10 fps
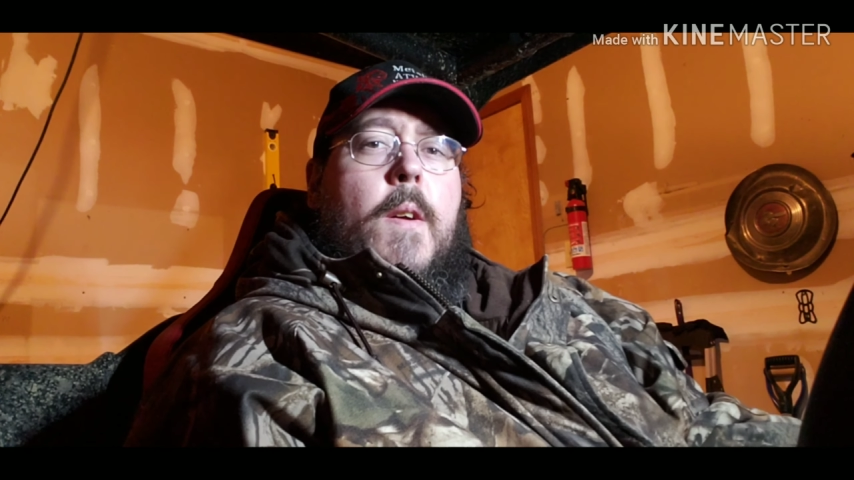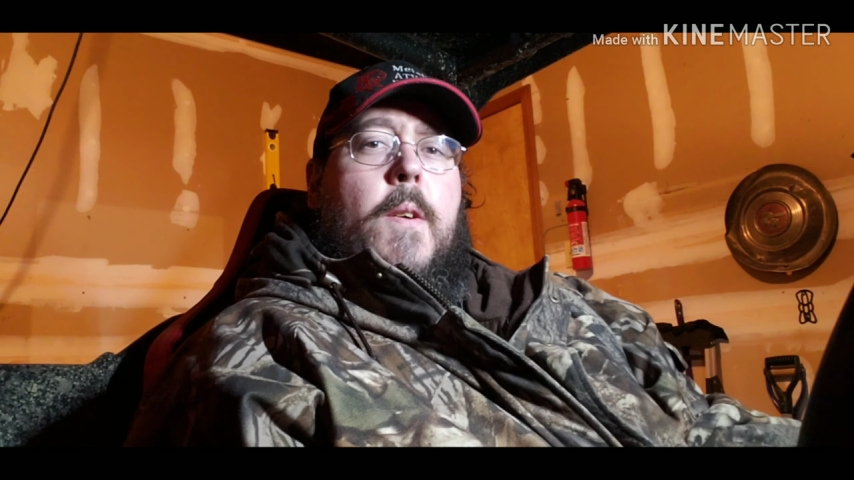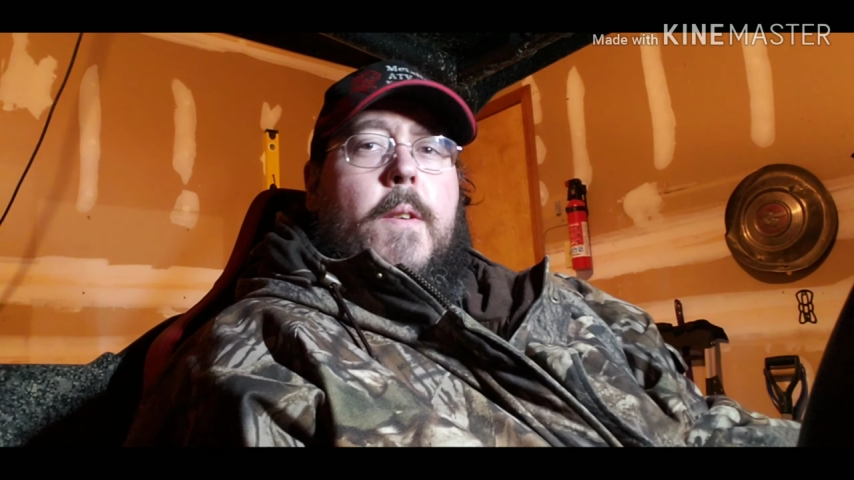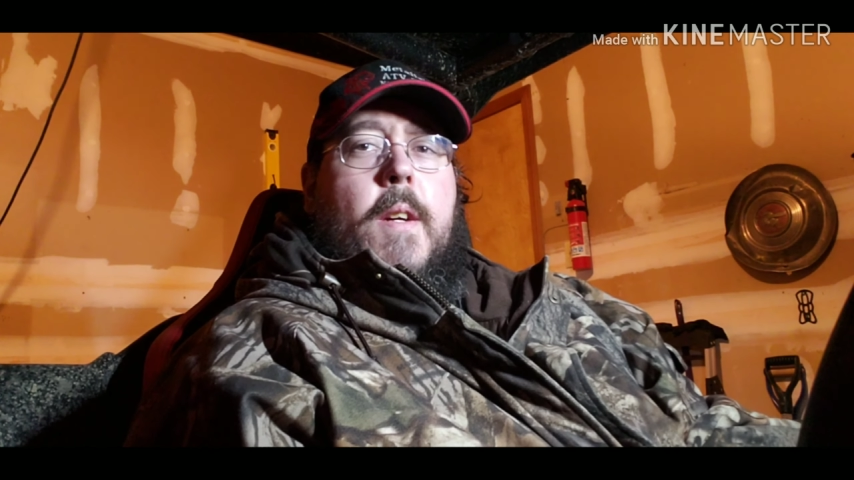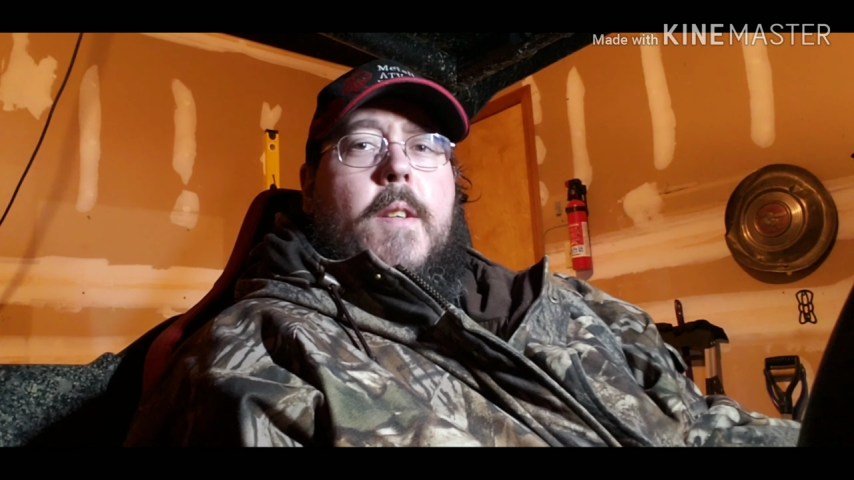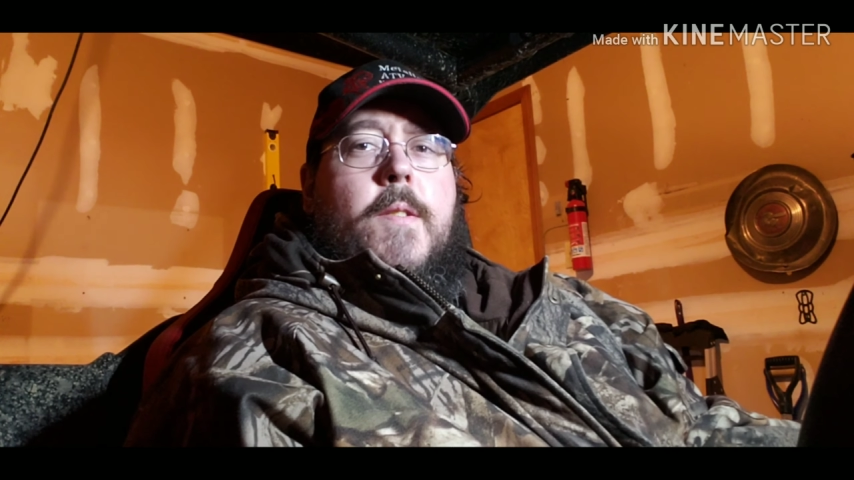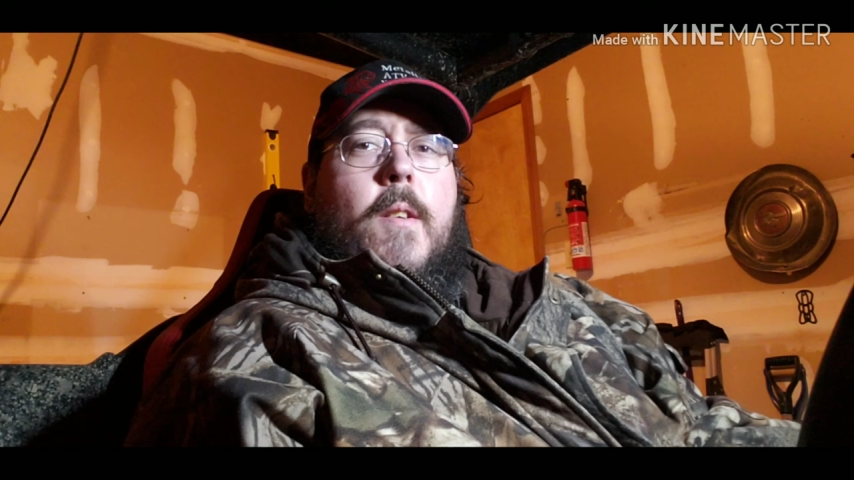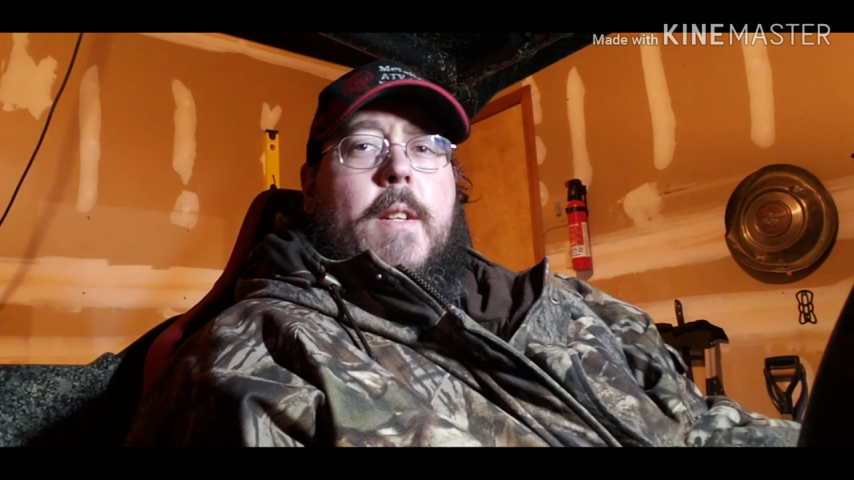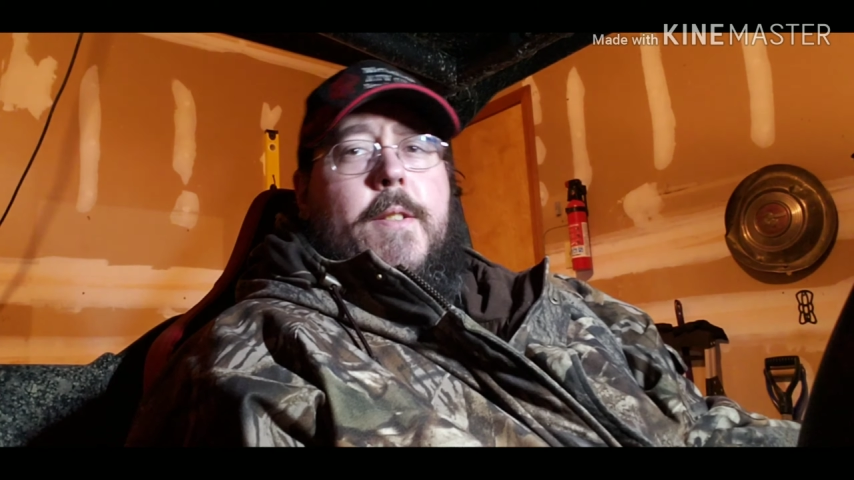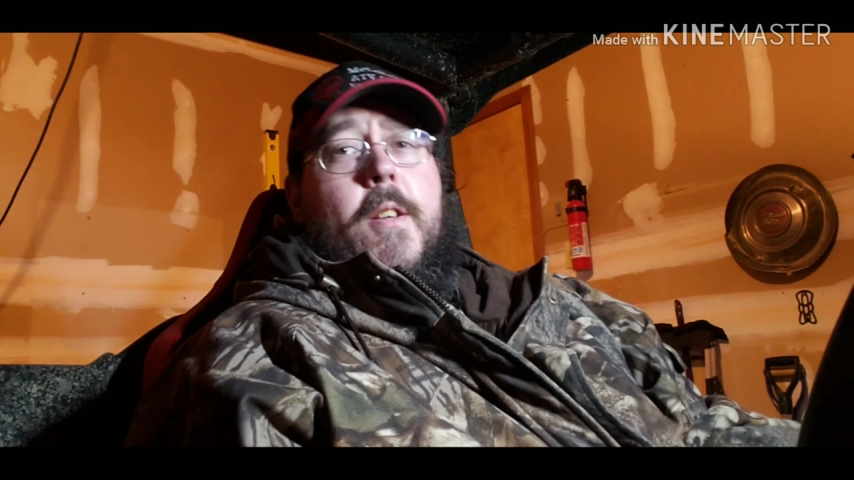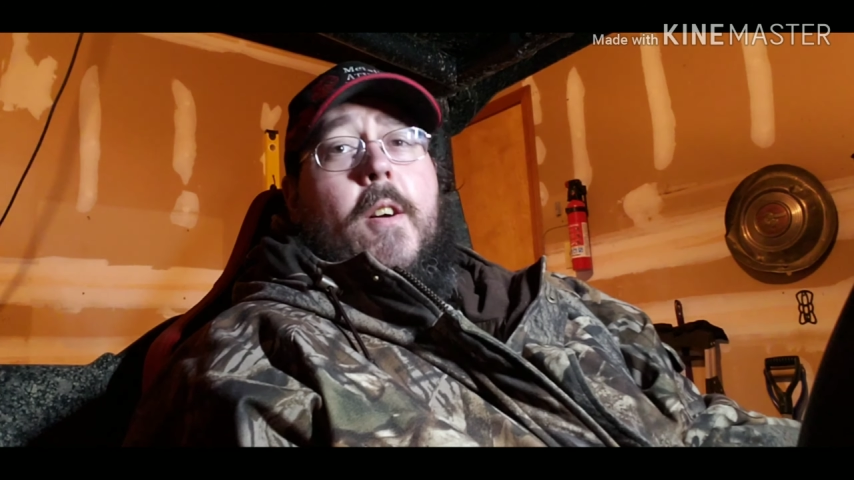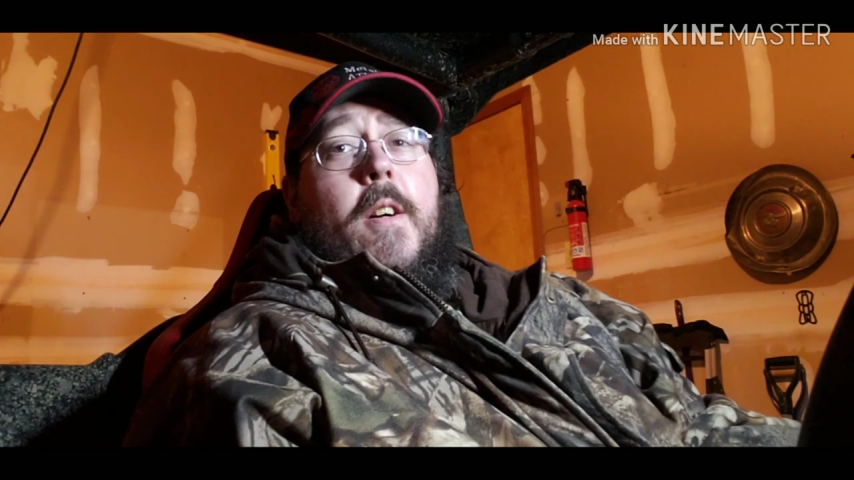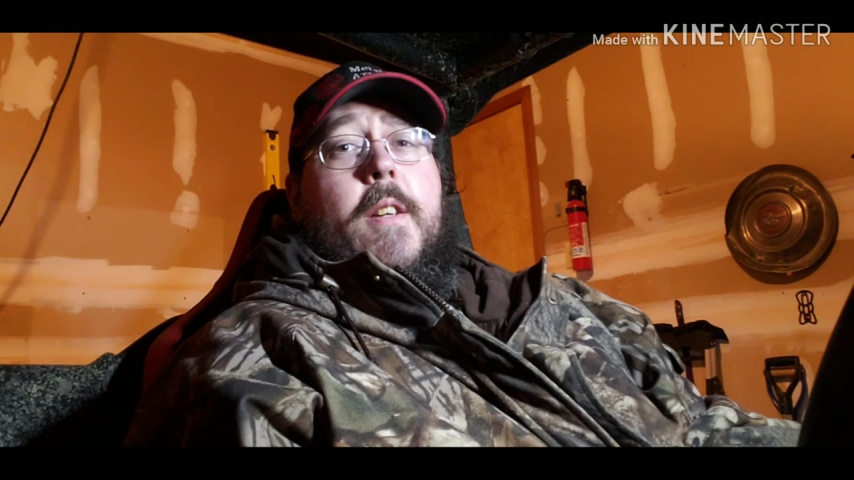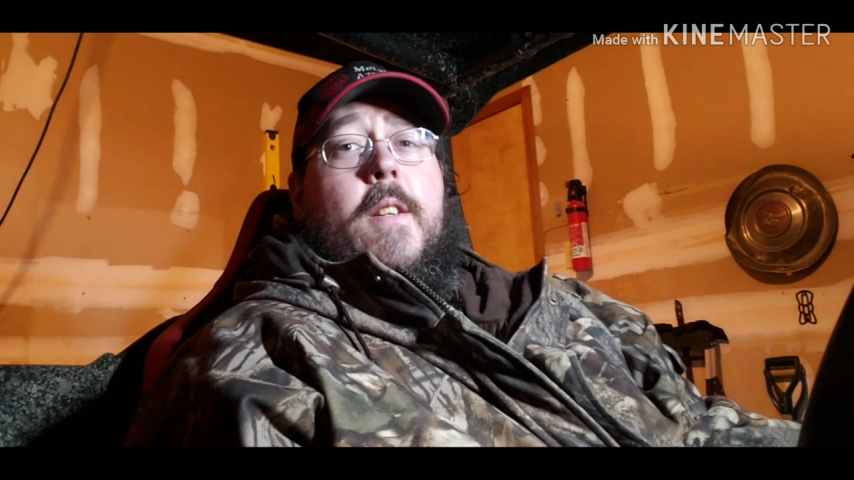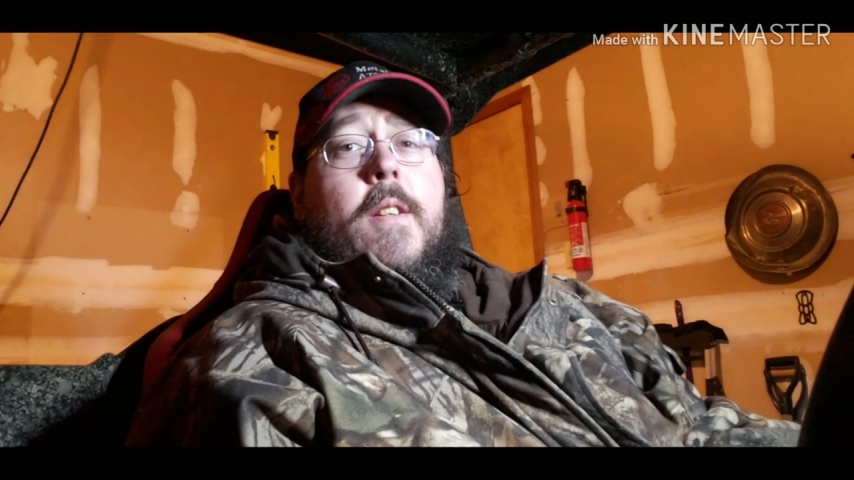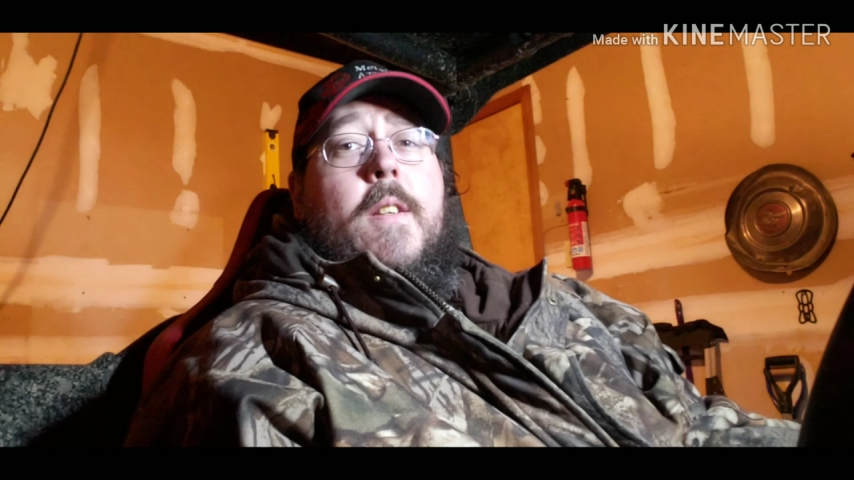Okay, so let's talk